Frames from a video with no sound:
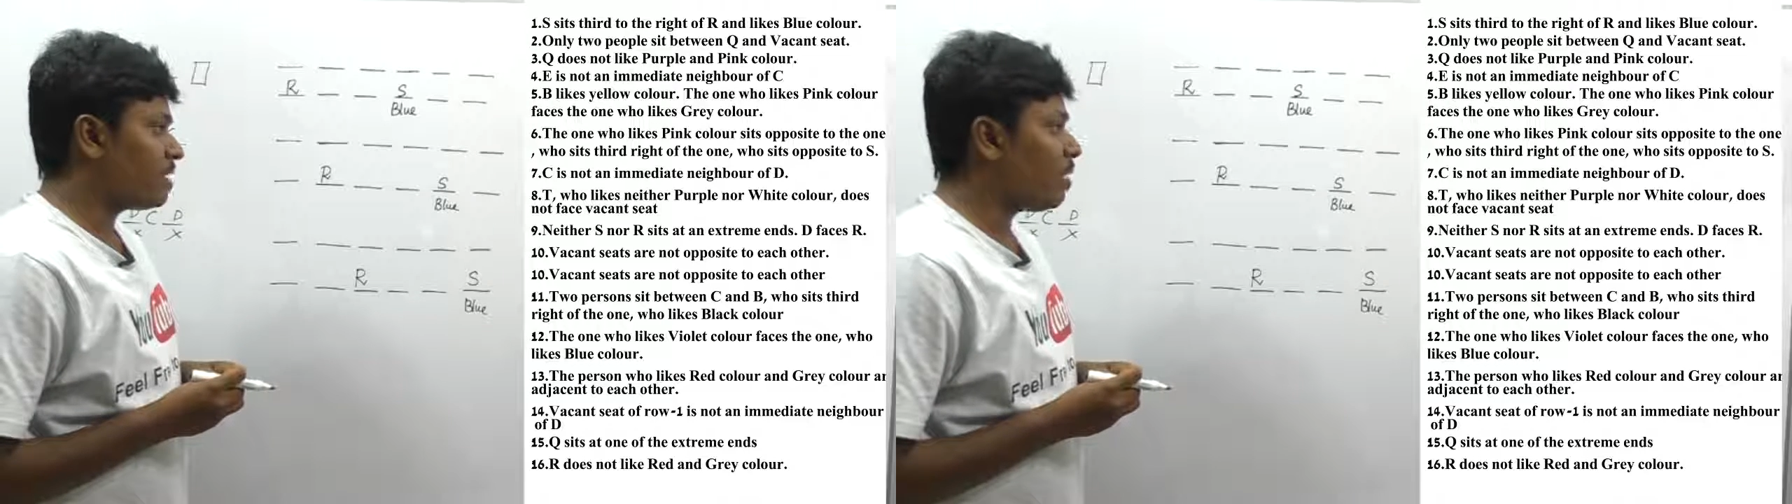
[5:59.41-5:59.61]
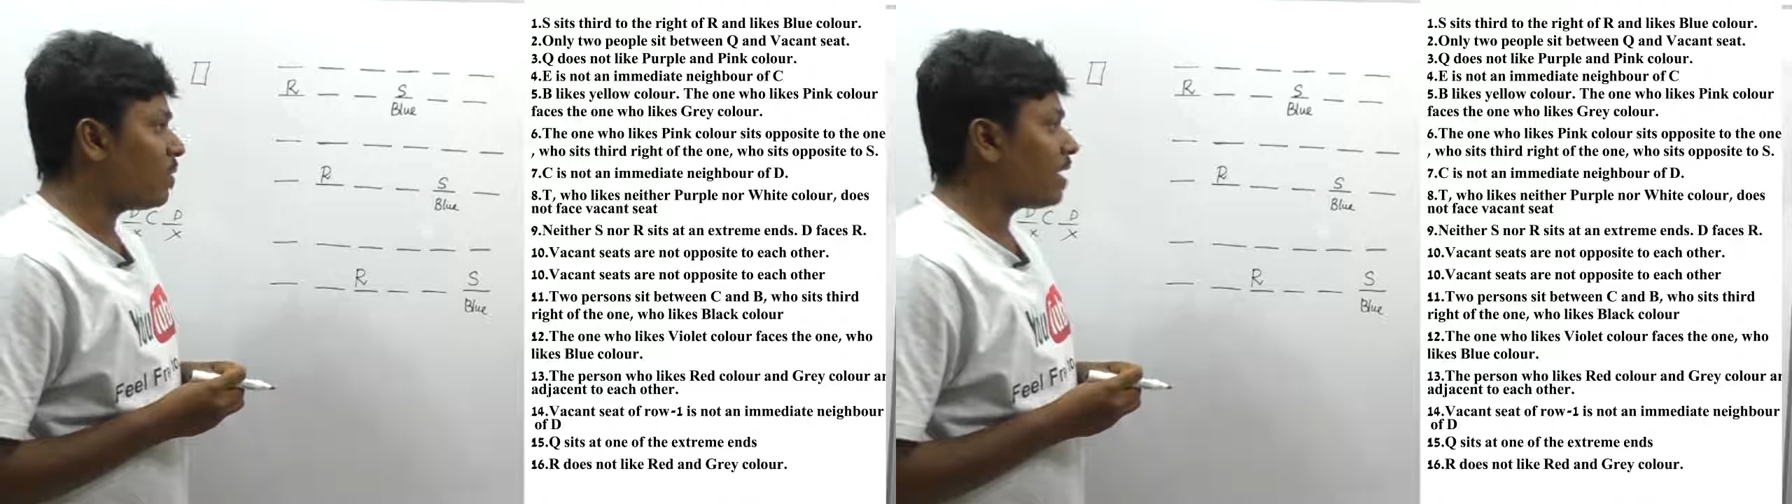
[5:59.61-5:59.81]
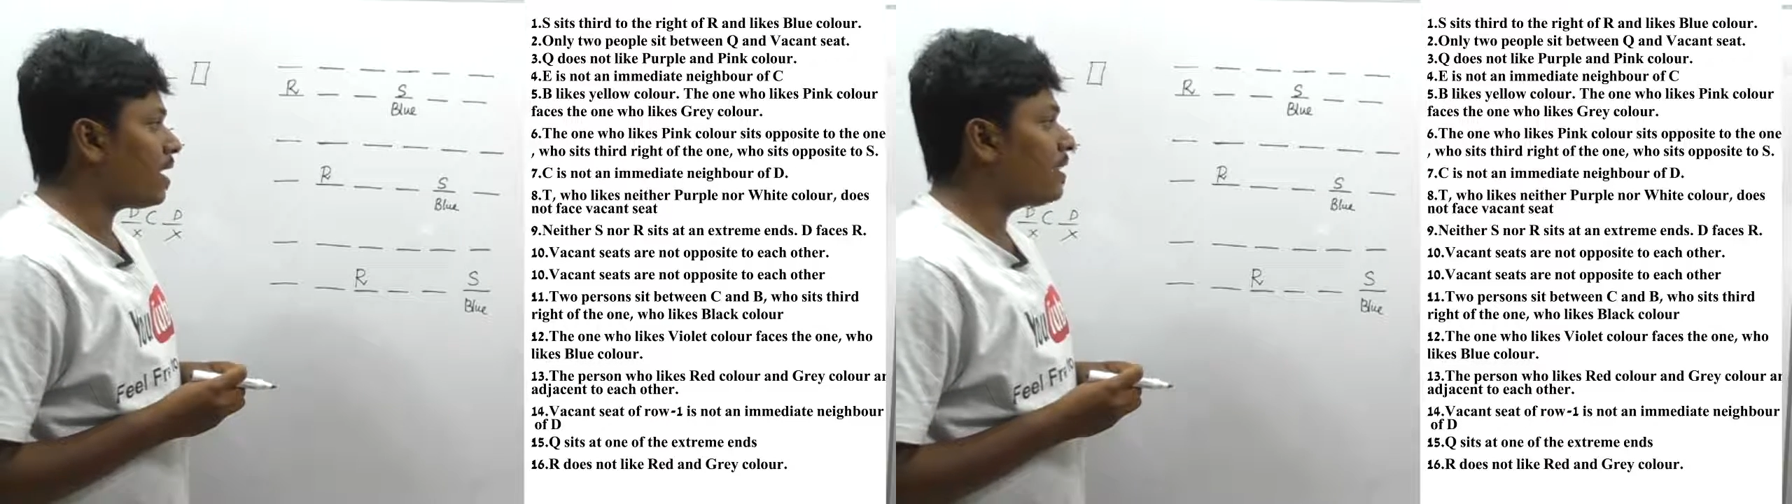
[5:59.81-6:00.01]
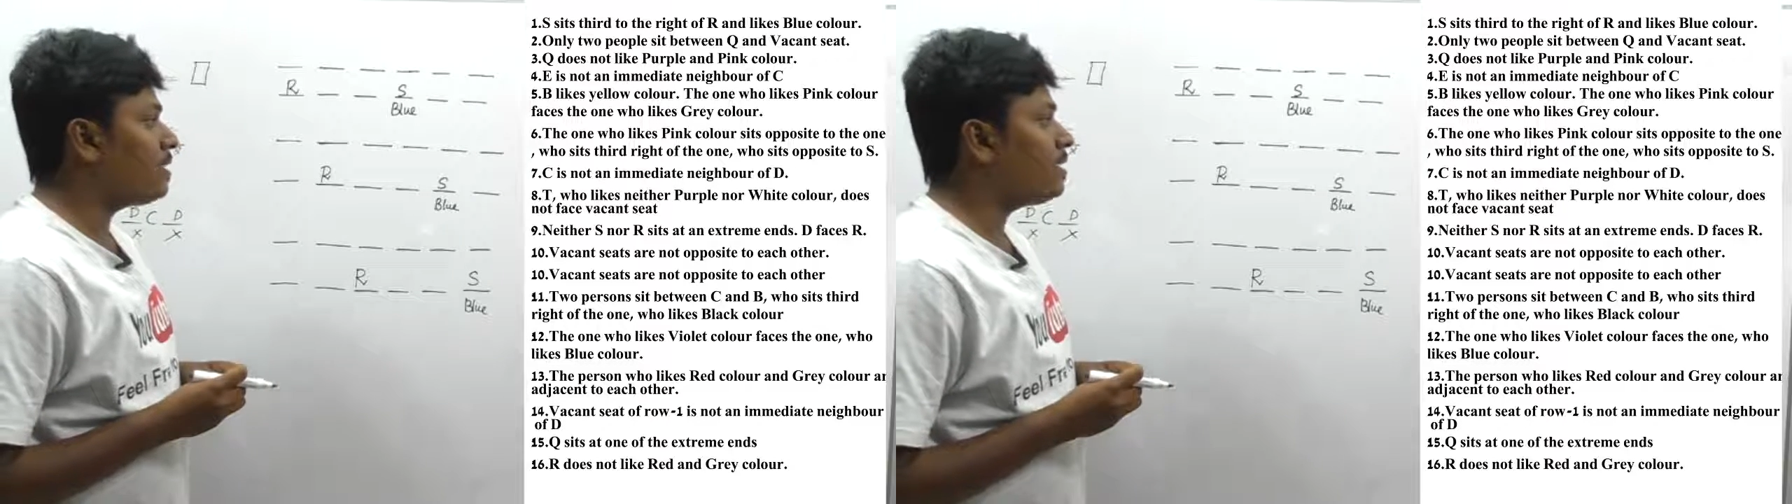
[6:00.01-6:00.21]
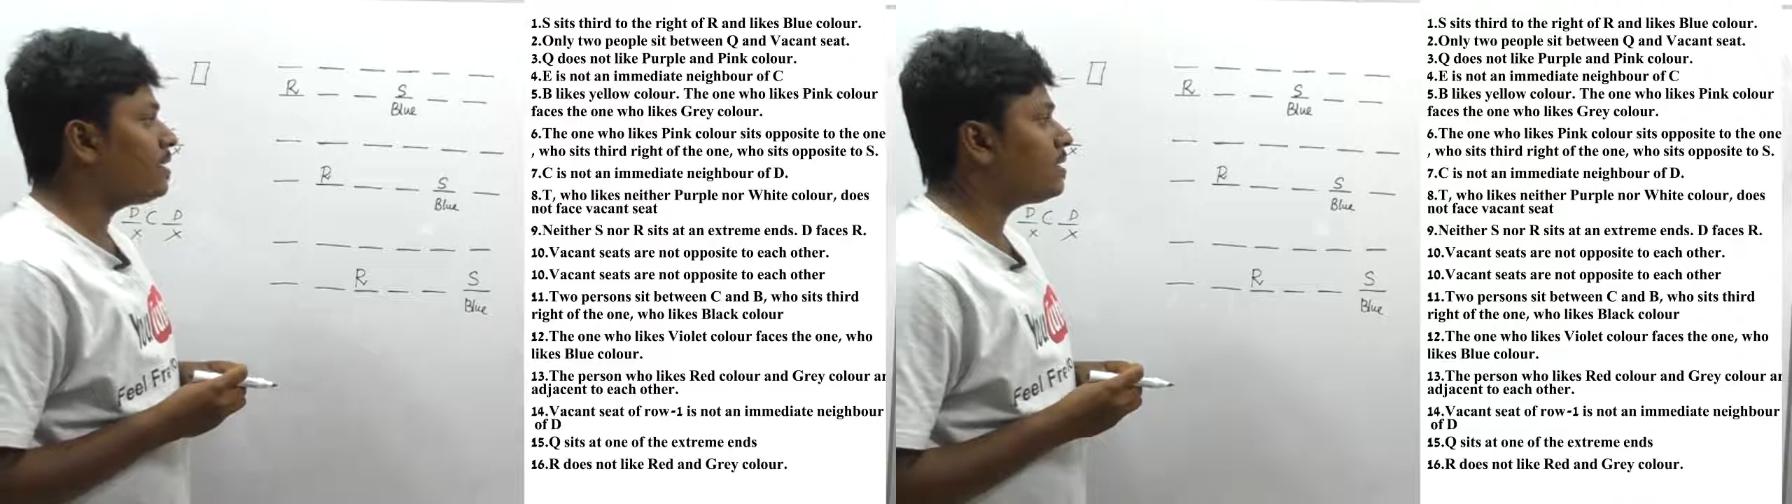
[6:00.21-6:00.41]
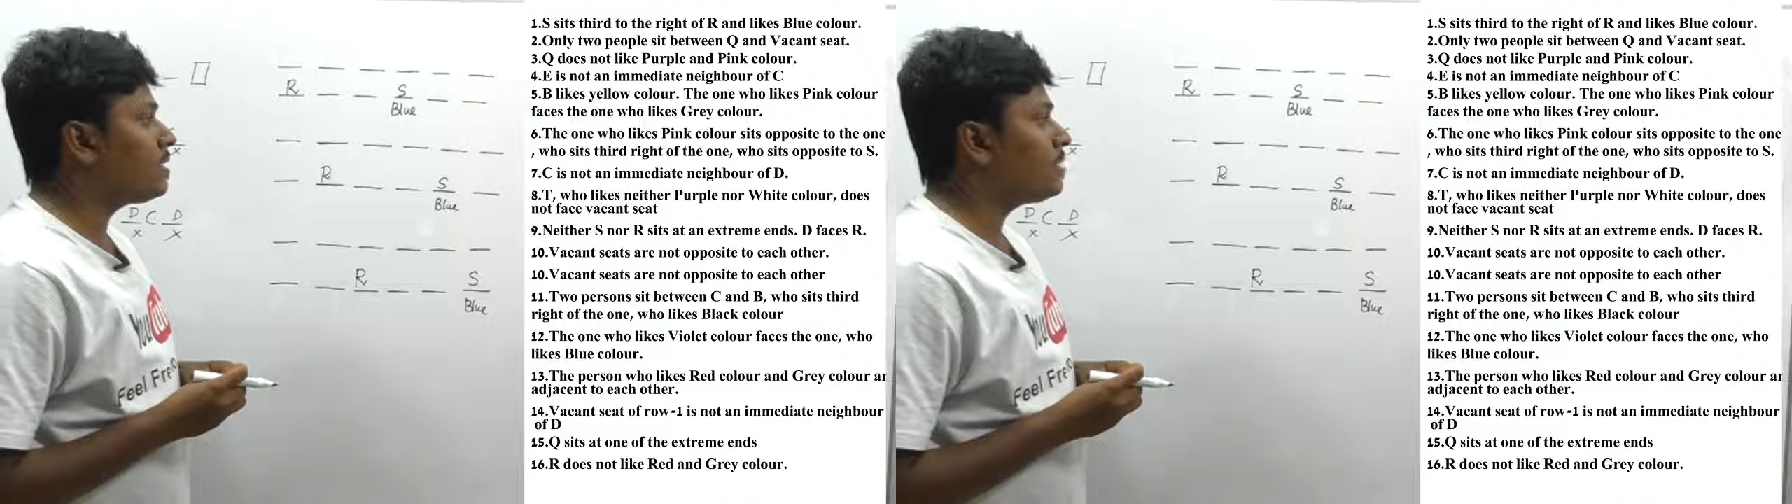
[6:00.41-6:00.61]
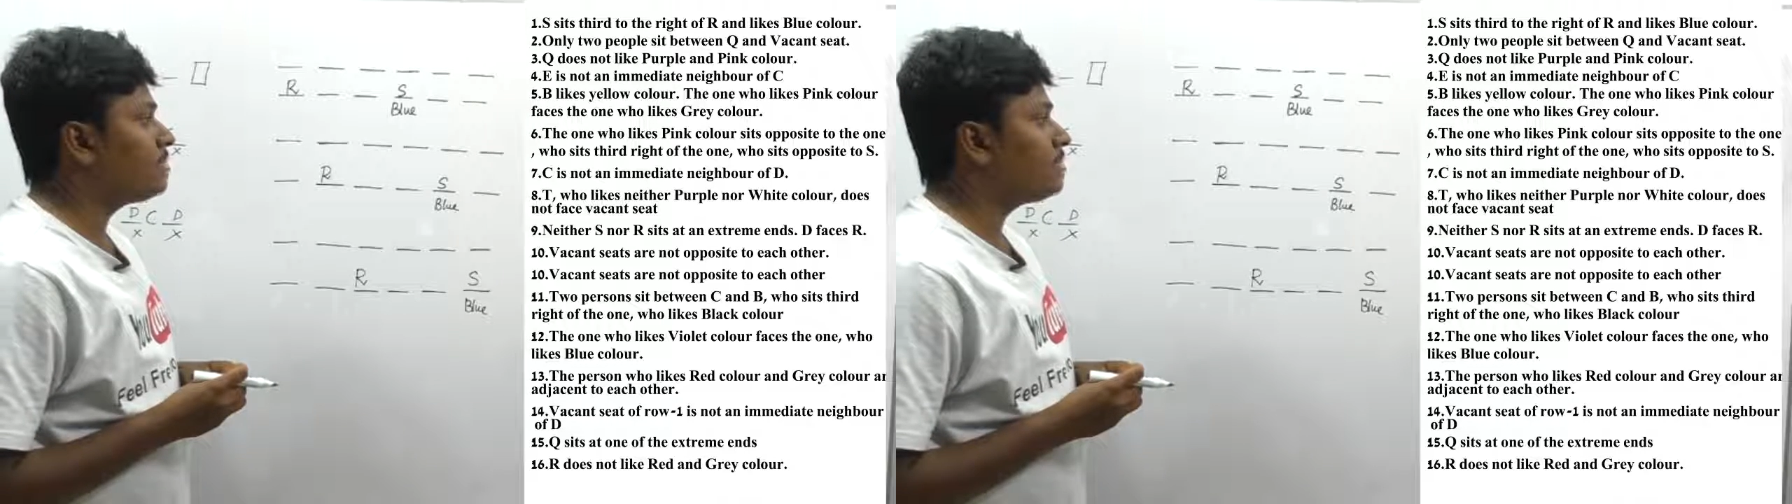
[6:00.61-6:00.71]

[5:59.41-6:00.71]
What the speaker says: Okay, I think